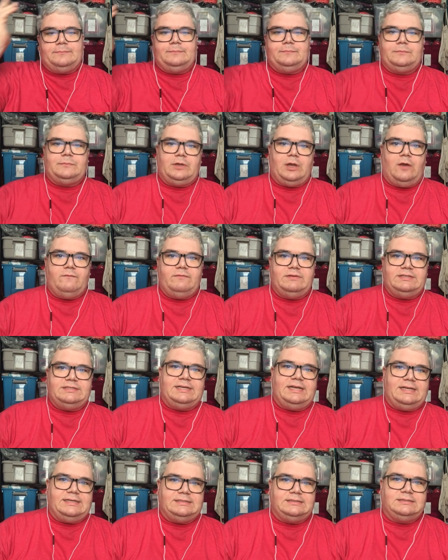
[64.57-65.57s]
COVID
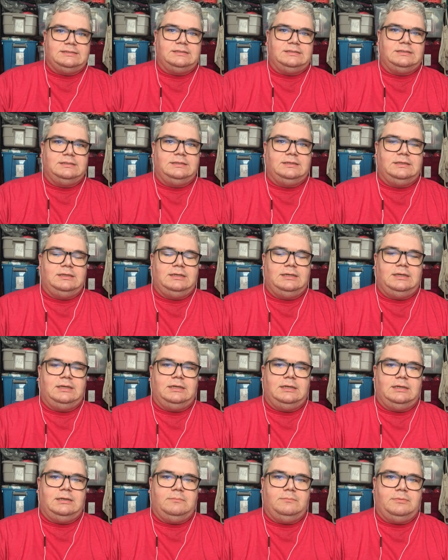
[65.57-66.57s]
test
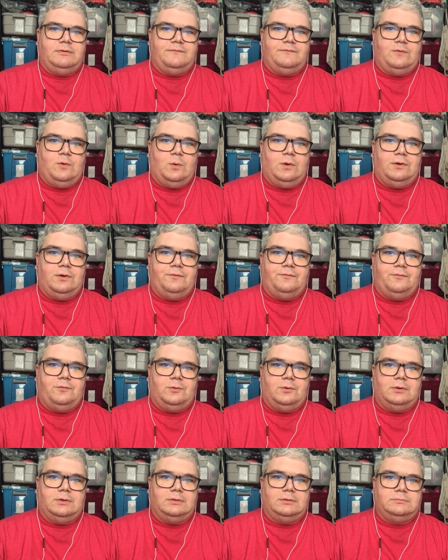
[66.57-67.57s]
before
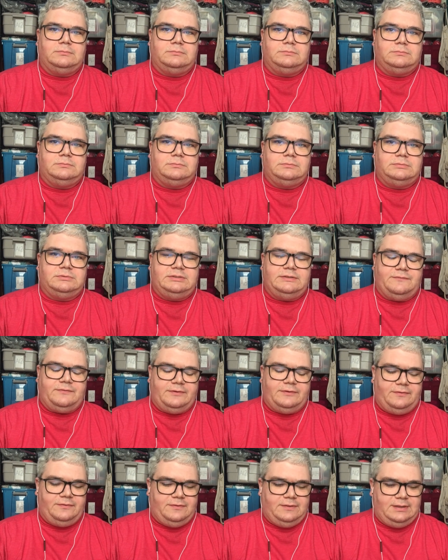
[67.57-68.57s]
for
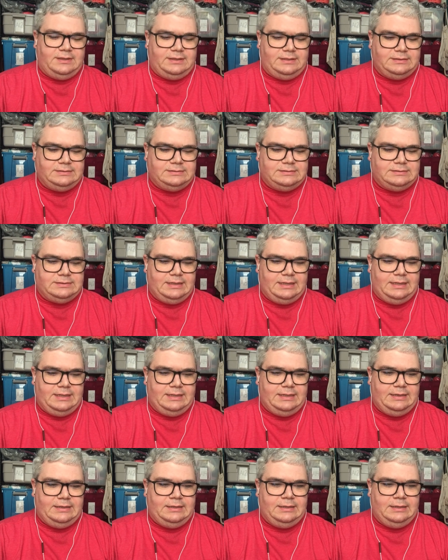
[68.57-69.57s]
different things,
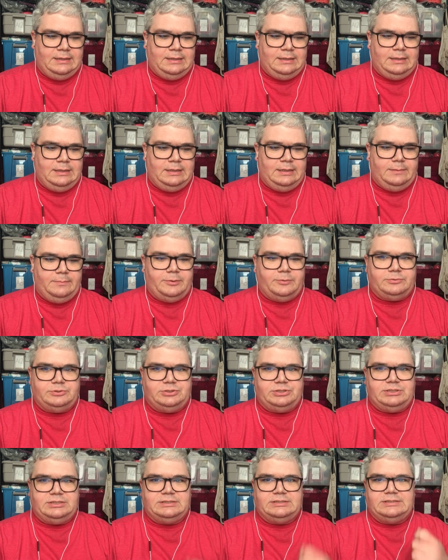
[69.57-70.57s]
but it was
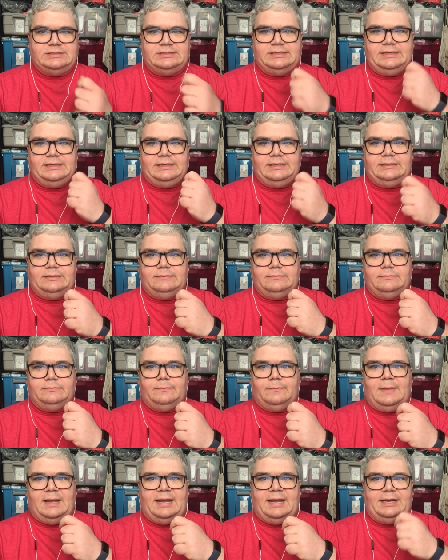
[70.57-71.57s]
just the
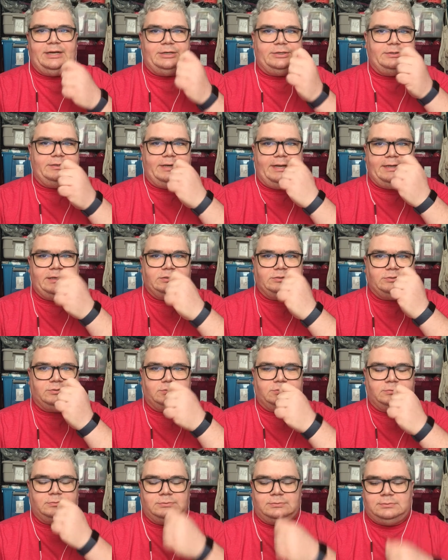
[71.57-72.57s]
minor
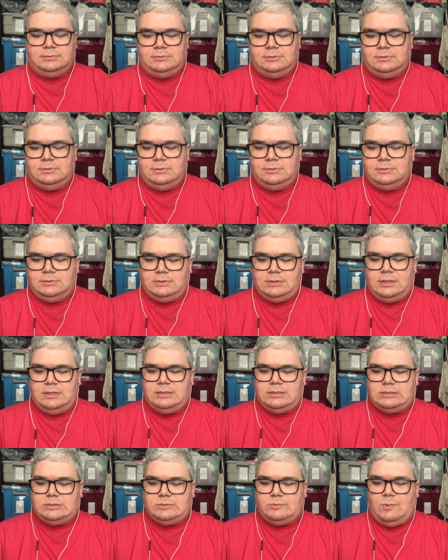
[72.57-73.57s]
nasal
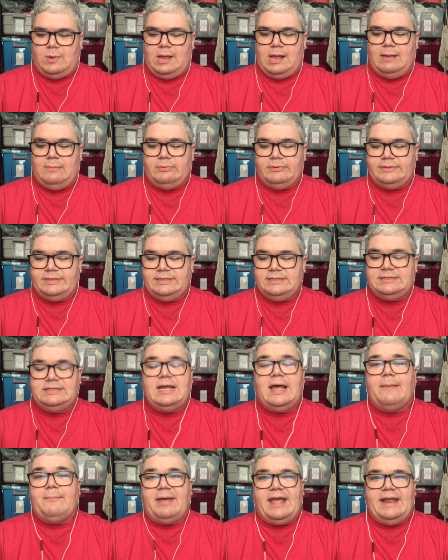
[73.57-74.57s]
swab. Well, this
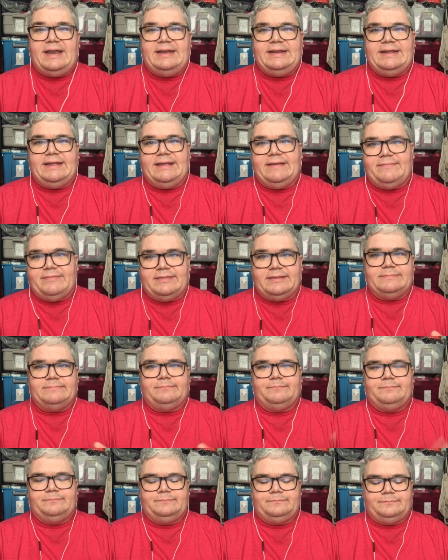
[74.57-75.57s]
time I had to get
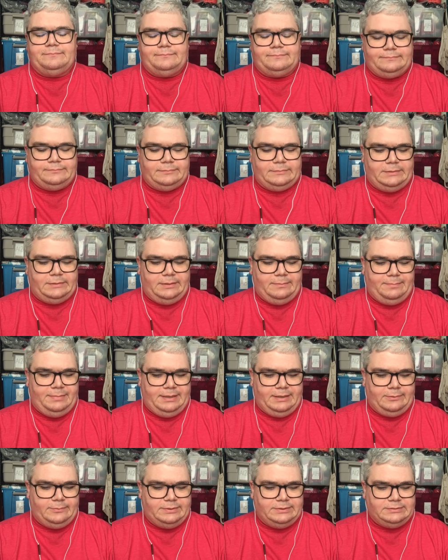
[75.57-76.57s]
the
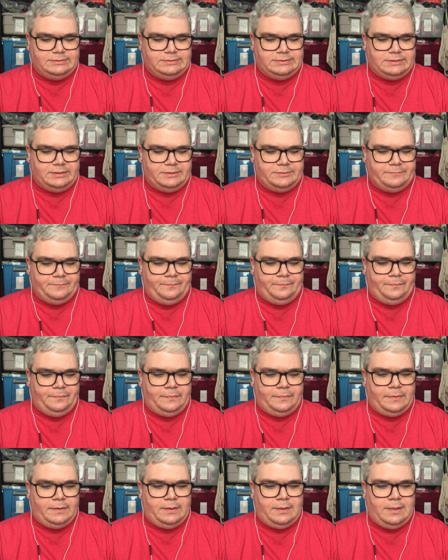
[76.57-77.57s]
big one. So
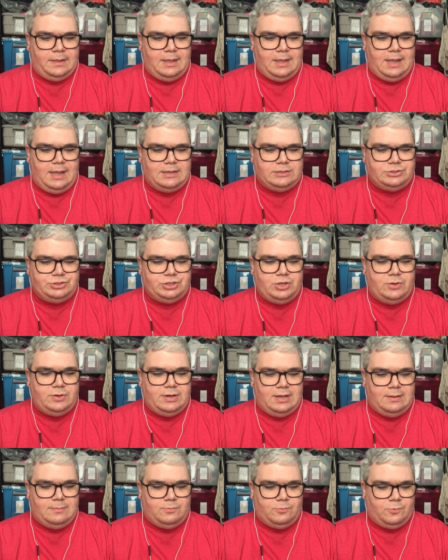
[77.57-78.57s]
I showed
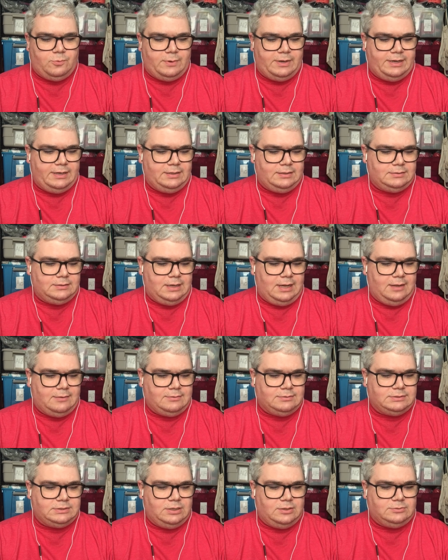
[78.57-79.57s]
up where I
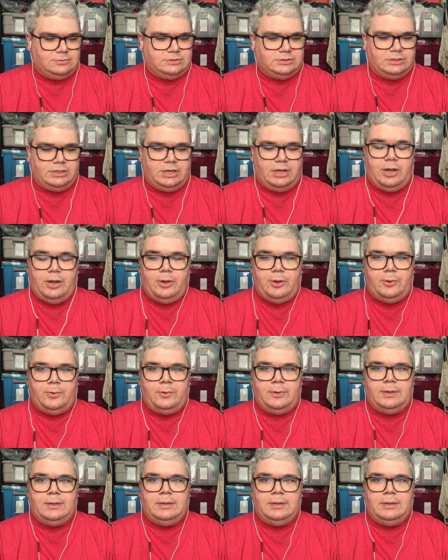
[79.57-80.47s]
was told to go,